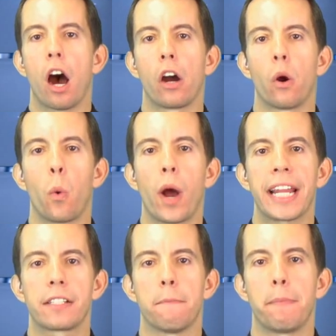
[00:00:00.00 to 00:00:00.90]
are away
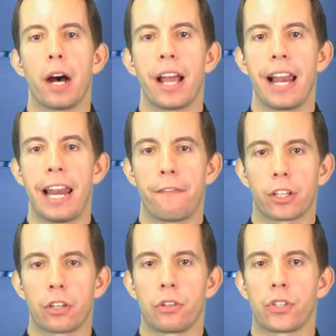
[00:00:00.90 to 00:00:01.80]
to Bayer
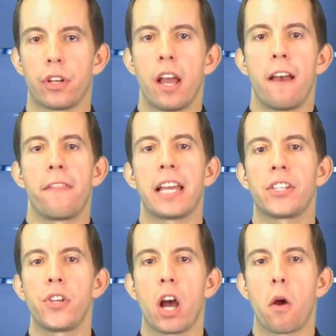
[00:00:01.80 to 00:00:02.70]
Leverkusen.
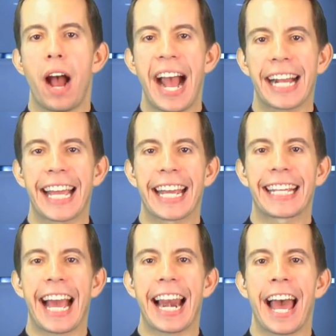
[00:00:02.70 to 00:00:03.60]
There's no Hakan
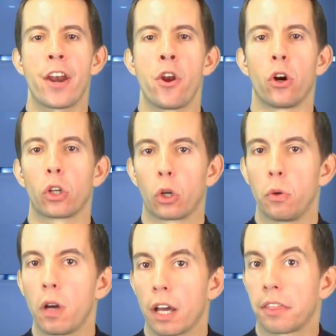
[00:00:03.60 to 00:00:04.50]

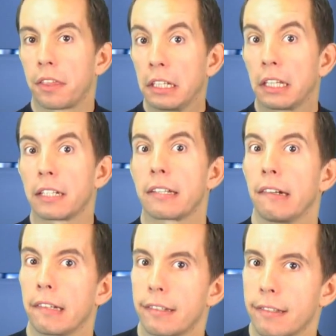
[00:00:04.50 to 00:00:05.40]
Calhanoglu. I think that's how
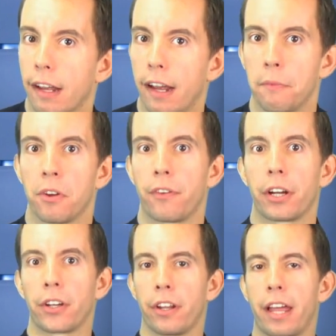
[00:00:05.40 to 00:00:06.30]
you say it. I'm not
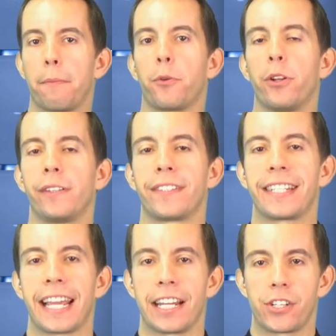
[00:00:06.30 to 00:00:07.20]
very good at that
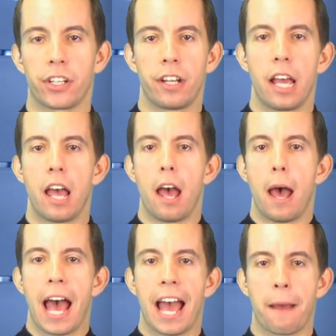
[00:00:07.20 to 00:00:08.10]
pronunciation
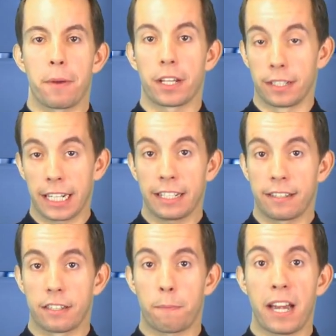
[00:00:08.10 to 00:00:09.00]
because he's
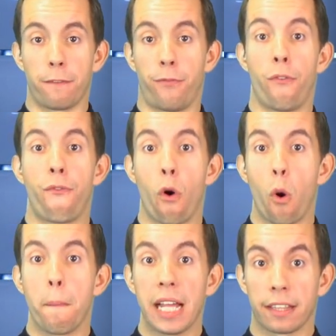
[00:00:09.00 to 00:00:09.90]
suspended for
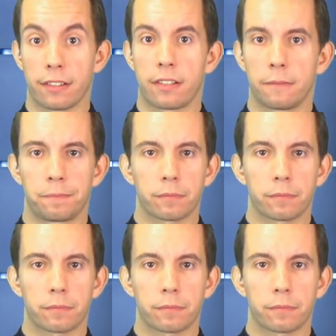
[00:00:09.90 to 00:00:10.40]
4 months.